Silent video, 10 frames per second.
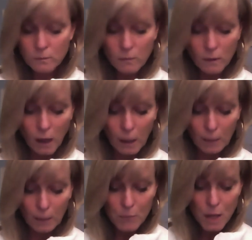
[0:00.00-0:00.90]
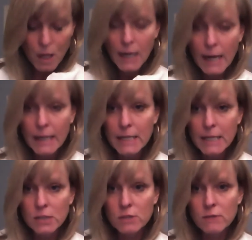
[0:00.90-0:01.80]
In any case,
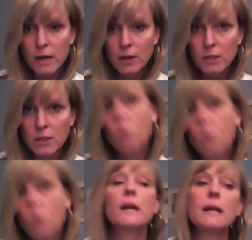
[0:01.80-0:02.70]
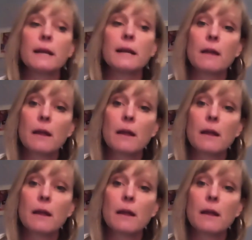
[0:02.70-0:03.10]
Chris Record did a whole training